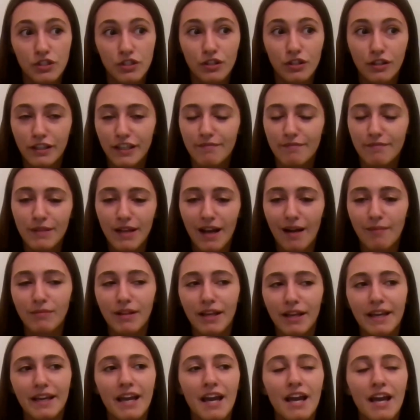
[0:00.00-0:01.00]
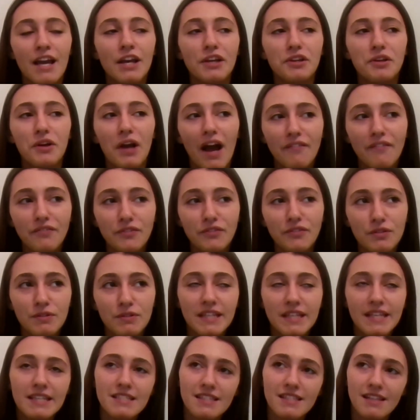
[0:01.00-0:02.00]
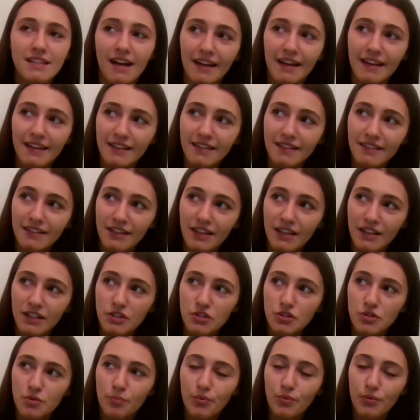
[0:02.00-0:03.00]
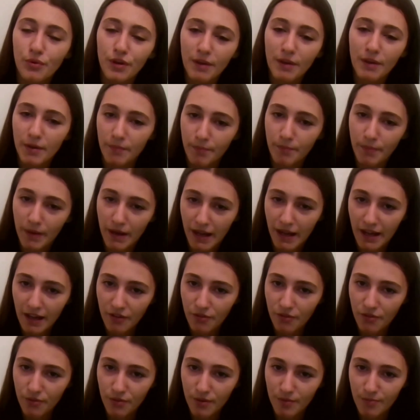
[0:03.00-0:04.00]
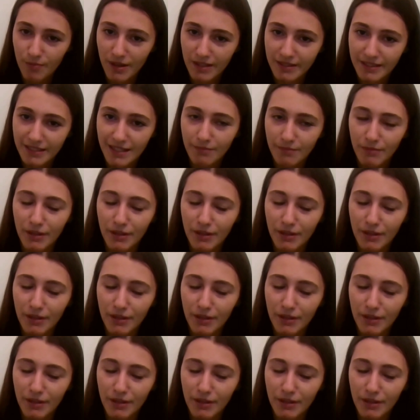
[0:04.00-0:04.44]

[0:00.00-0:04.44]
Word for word: To leave me. I'm like, you have to, he signed to bring me back through the mountain.